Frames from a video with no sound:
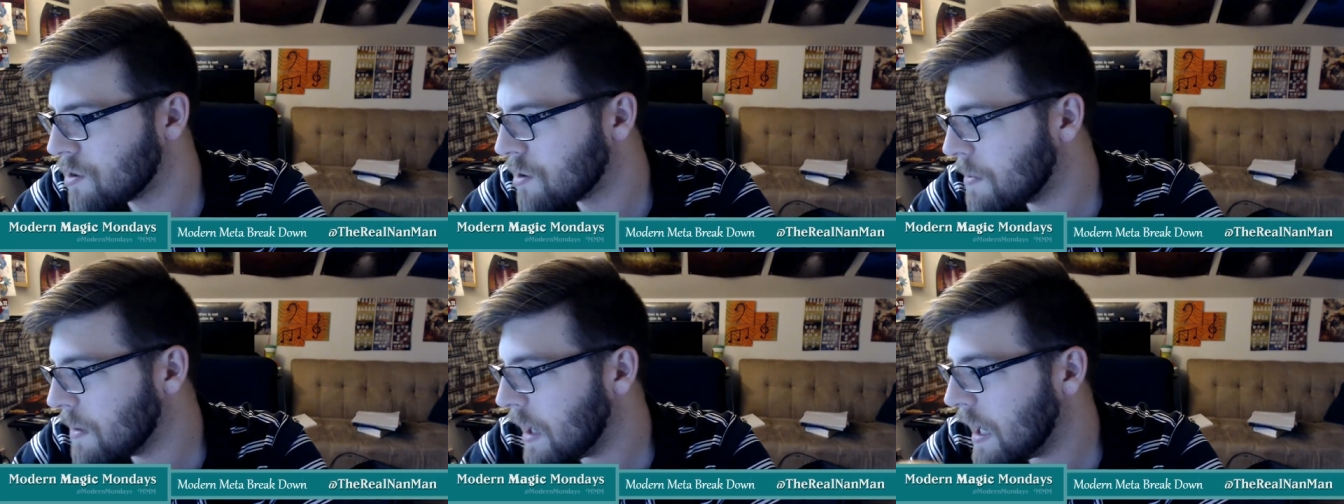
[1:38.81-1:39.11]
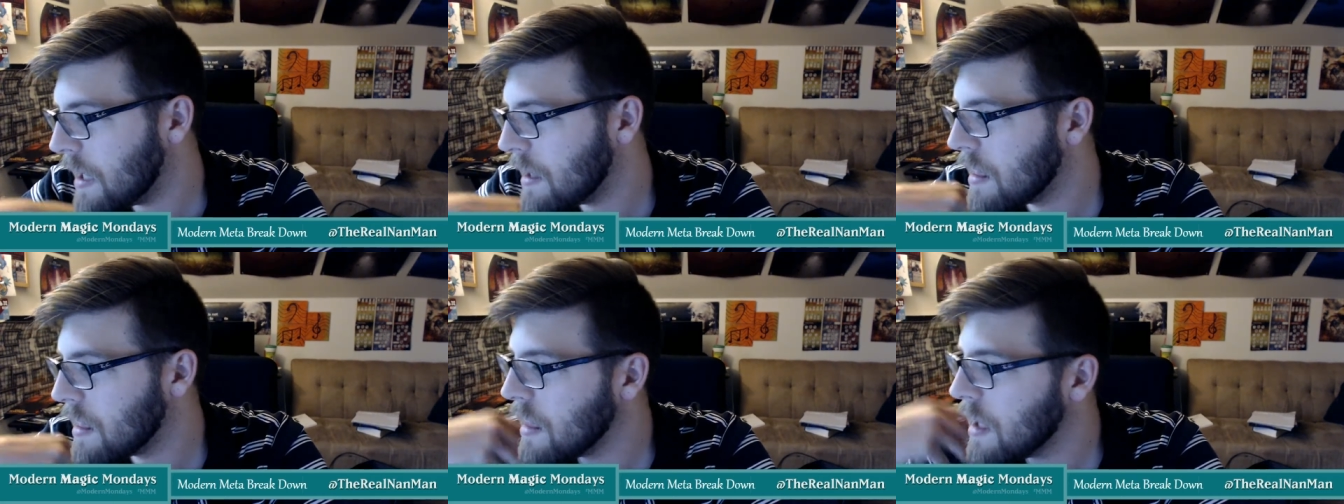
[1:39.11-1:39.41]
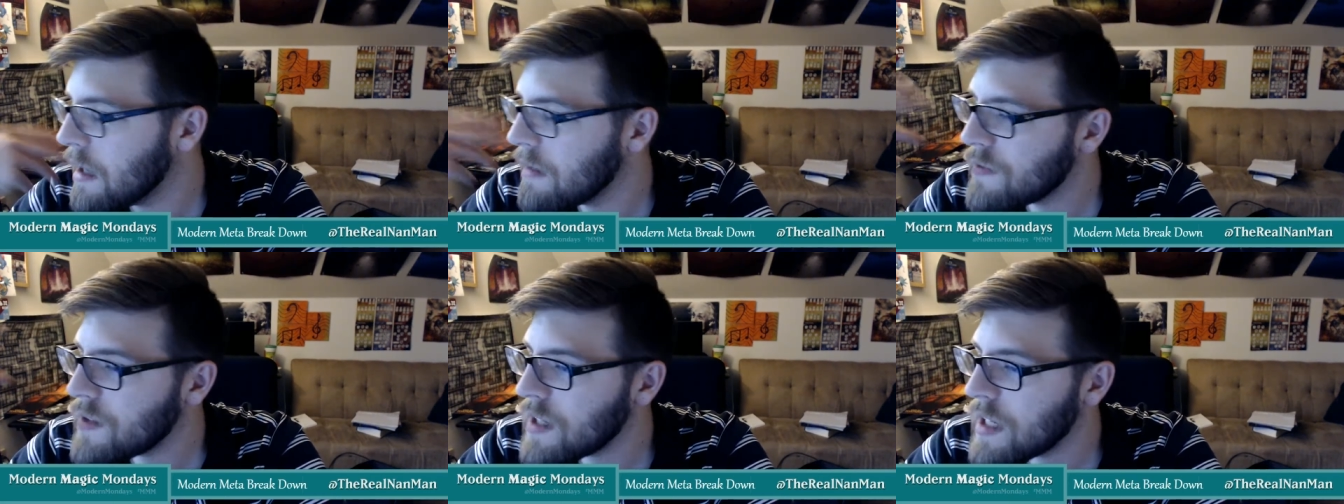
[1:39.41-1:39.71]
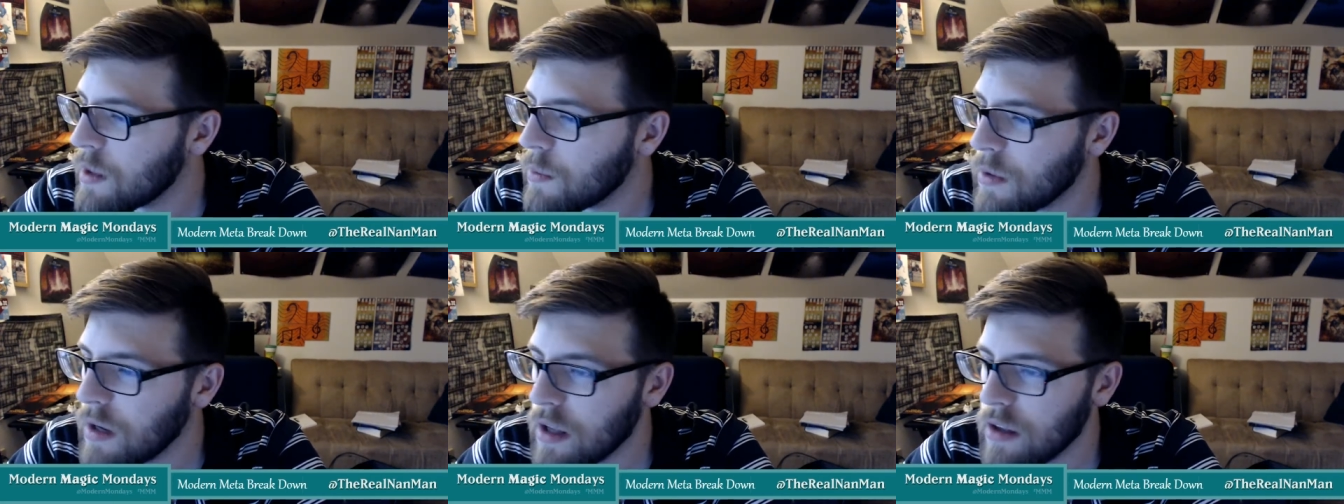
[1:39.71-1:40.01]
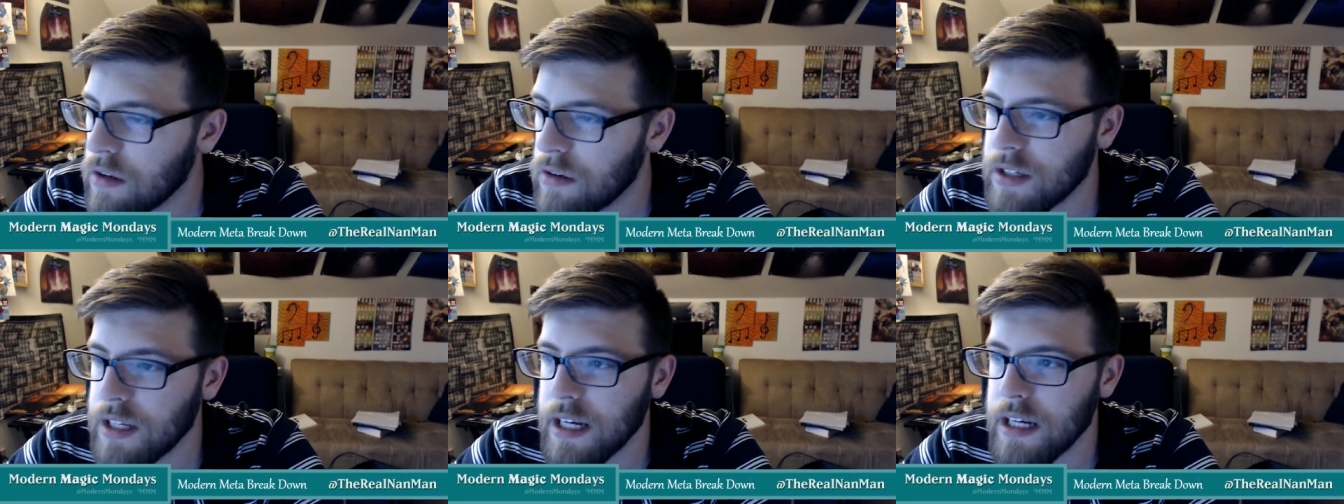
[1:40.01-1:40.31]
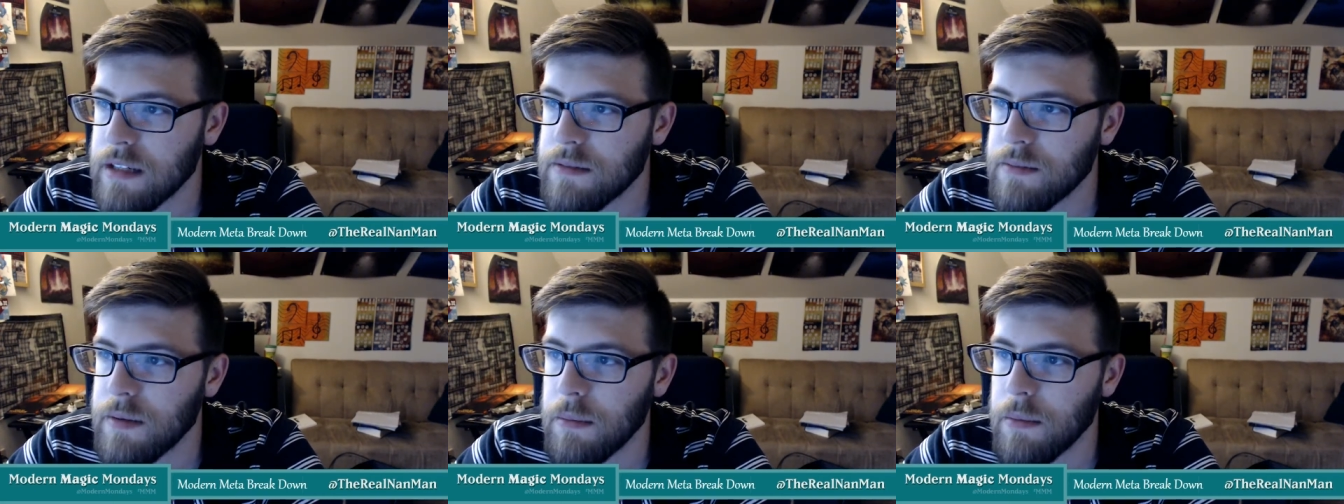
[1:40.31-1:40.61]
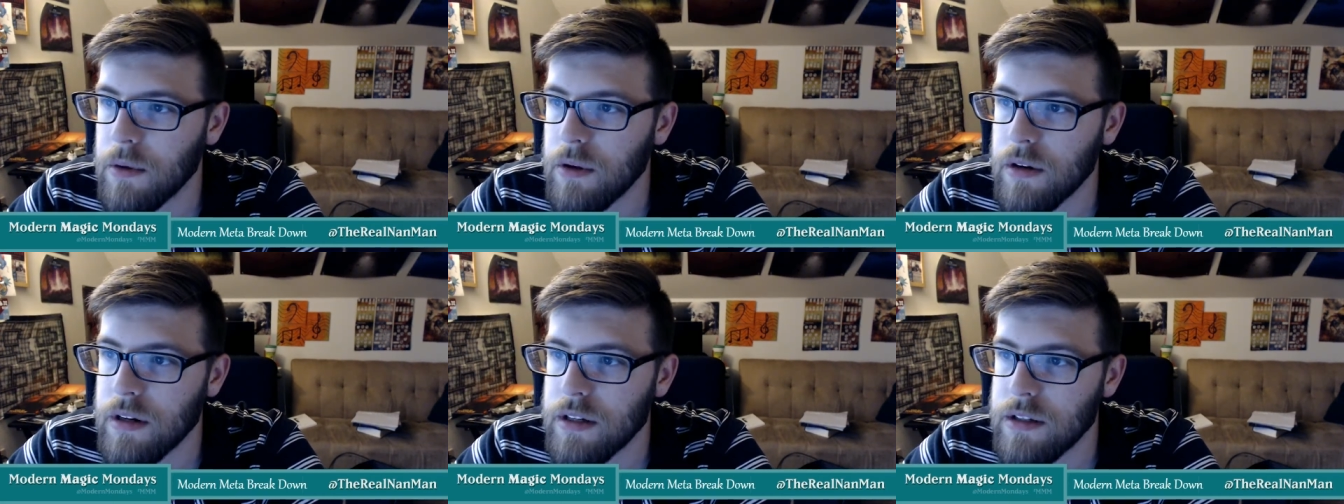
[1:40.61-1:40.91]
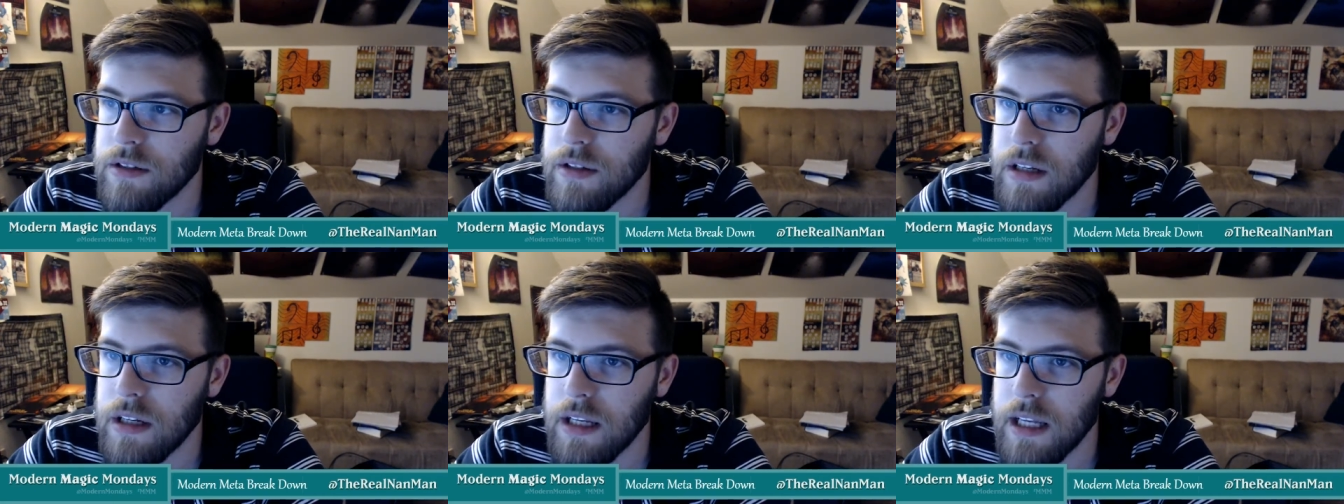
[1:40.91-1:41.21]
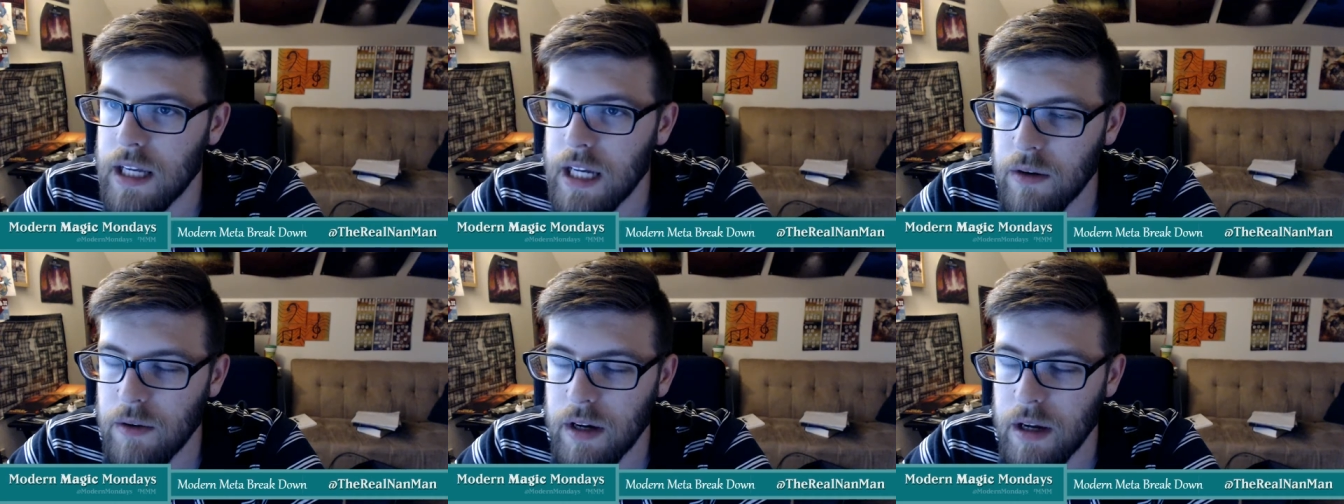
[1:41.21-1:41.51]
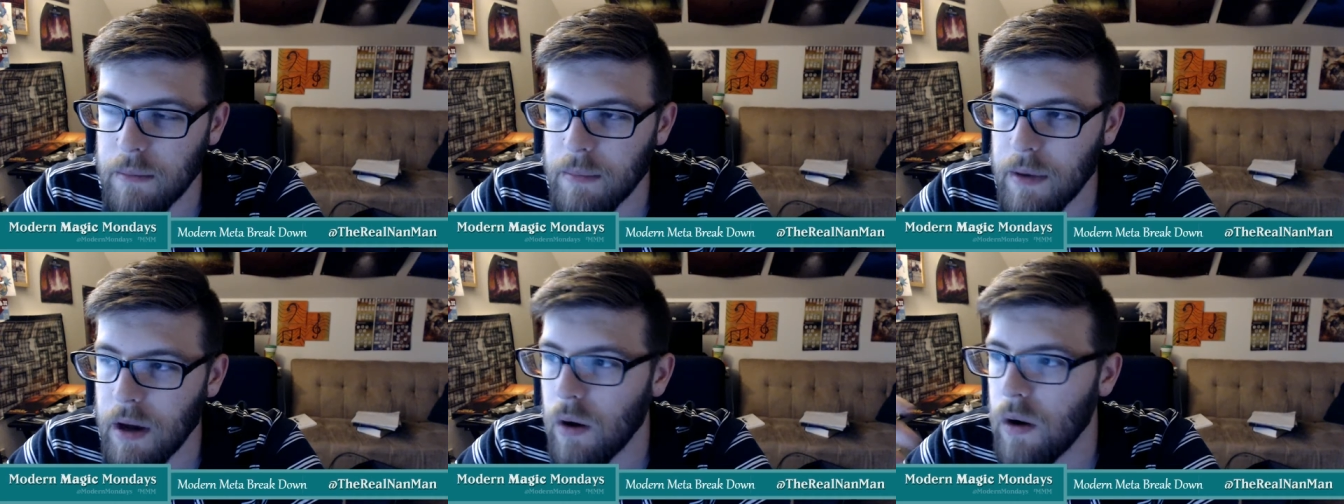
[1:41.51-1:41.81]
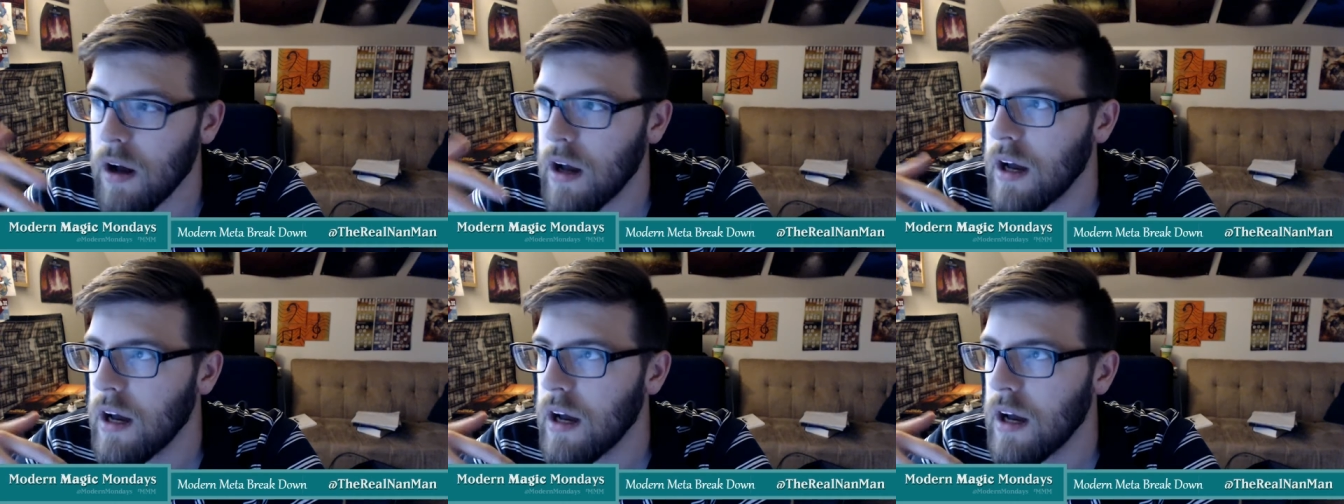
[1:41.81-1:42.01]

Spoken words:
but I'd love to hear what other decks people are interested in hearing about.